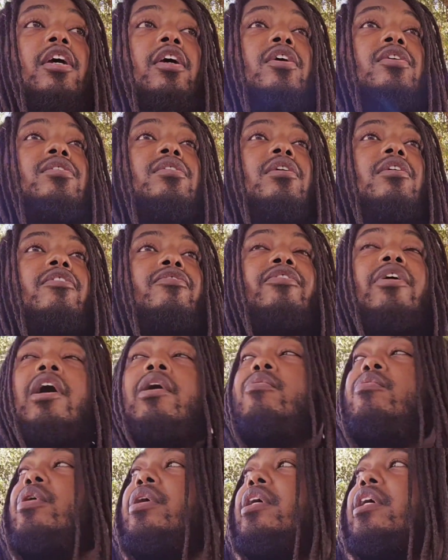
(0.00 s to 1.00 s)
So if y'all
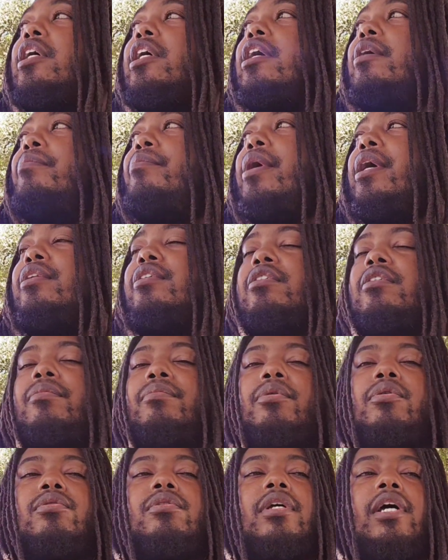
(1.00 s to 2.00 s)
want to come back to the
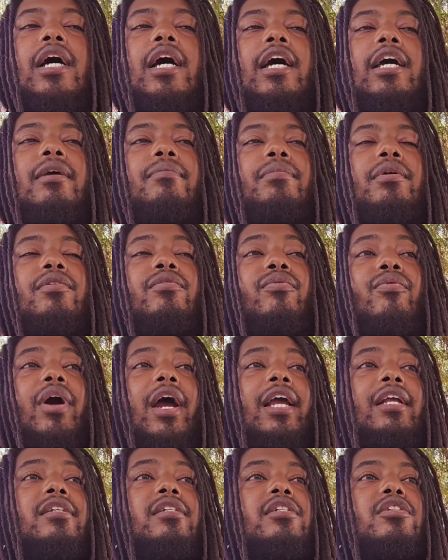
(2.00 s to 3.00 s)
Most High and be
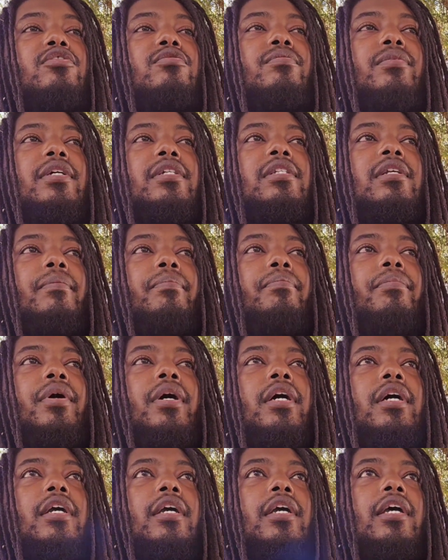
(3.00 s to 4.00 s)
righteous, you must
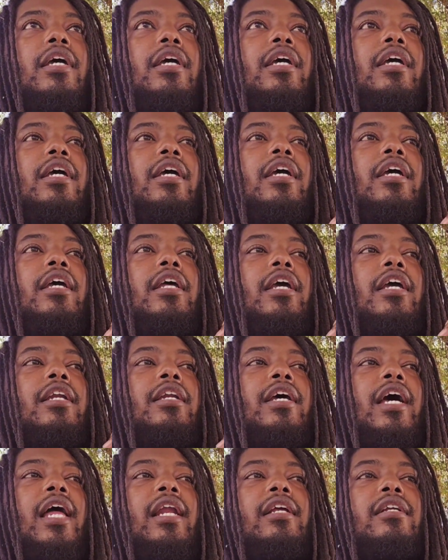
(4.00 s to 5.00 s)
debunk and
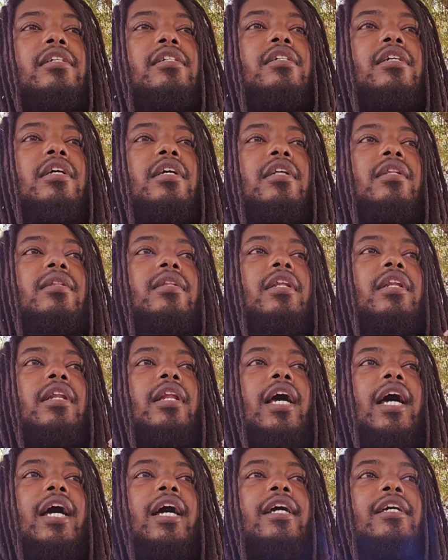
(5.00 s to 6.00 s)
acknowledge the
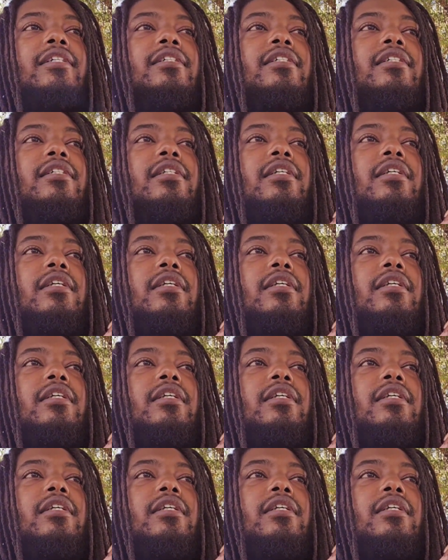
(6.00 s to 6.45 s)
lies and